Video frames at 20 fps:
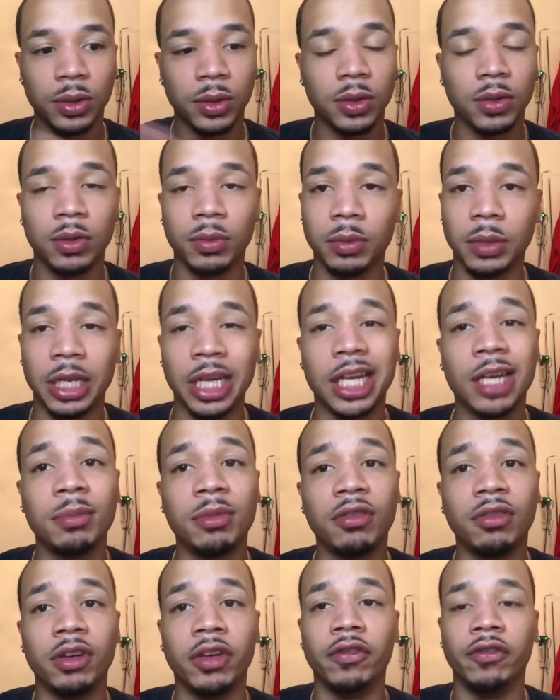They could be
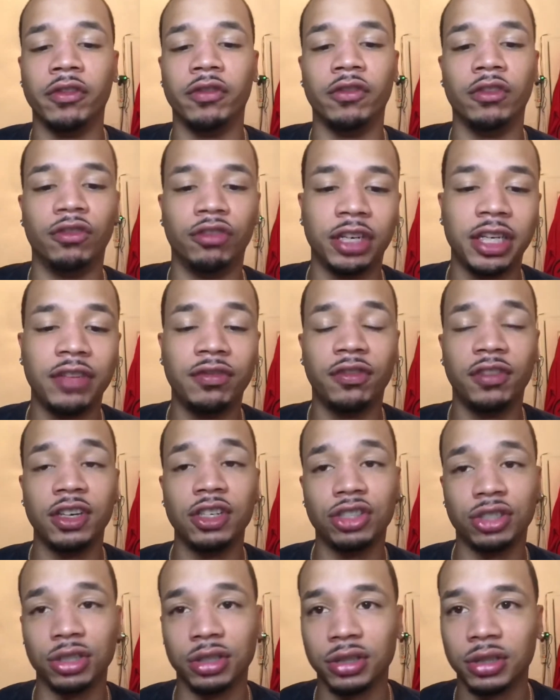
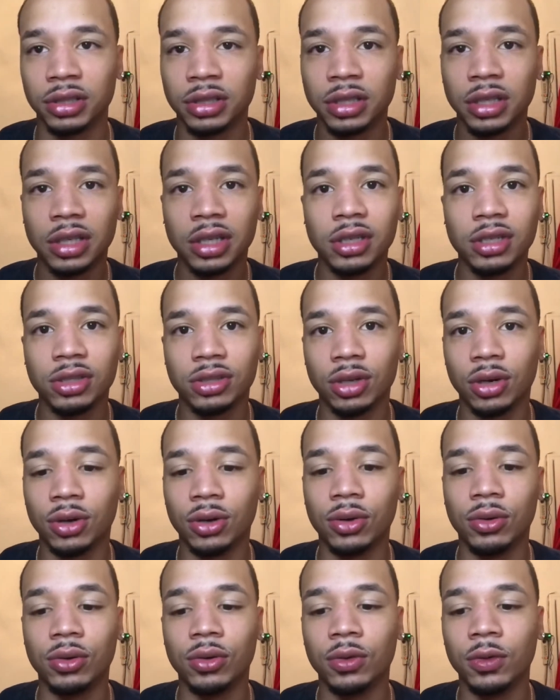revisioned.
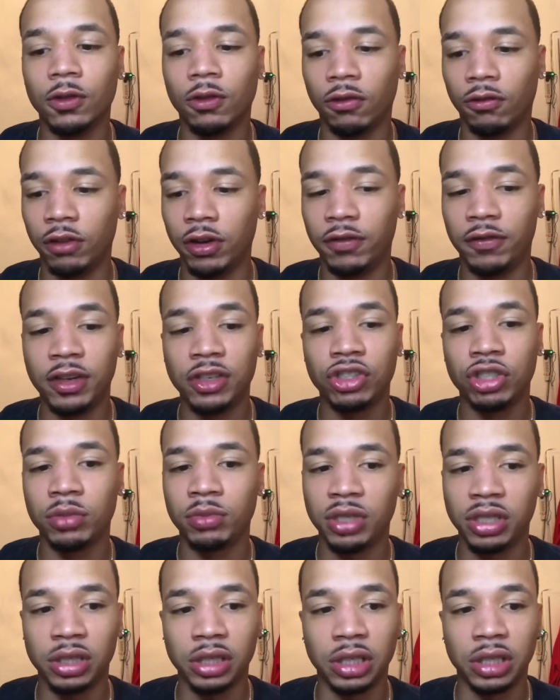So, revision
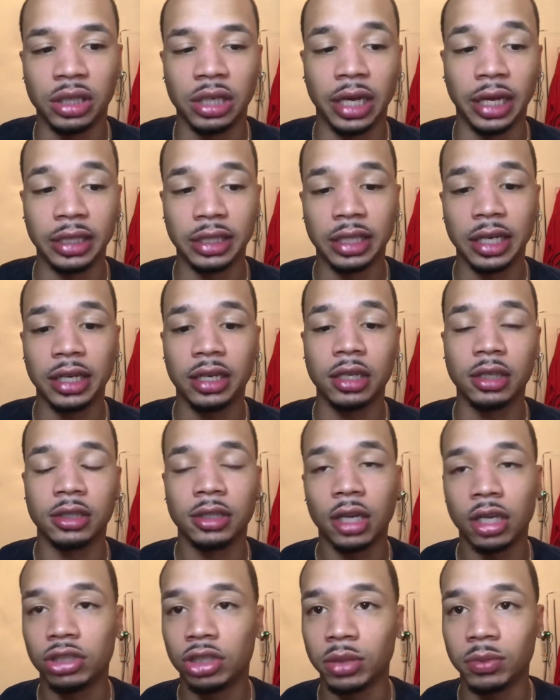meaning like they could
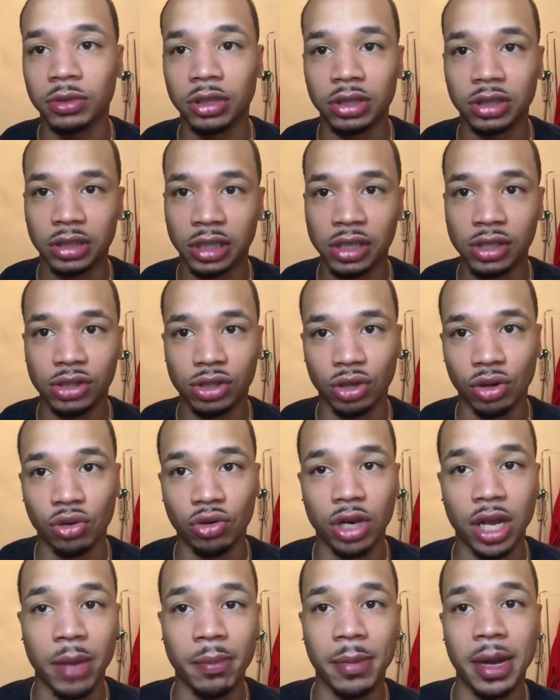touch up the skin tone
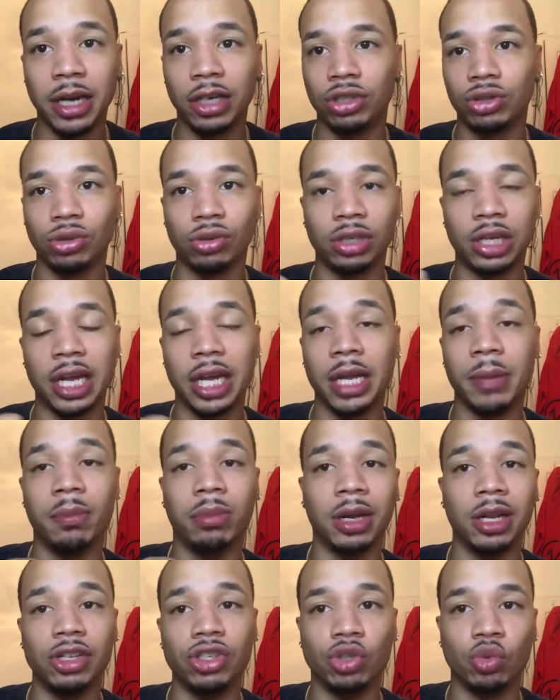and make sure that it
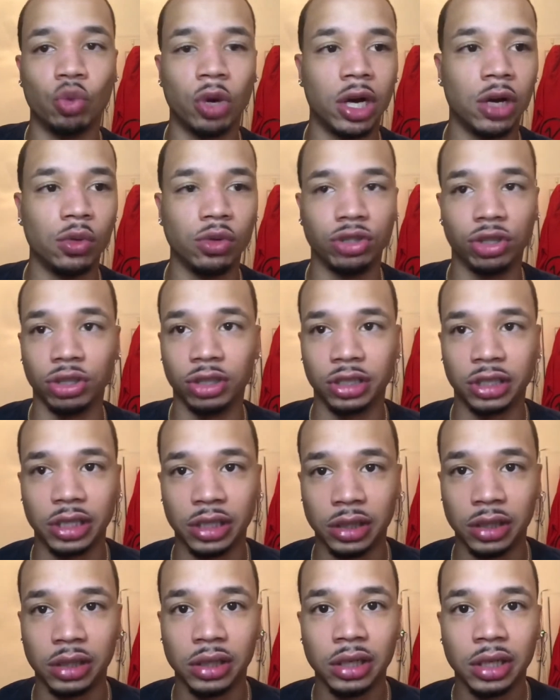blends well with your skin.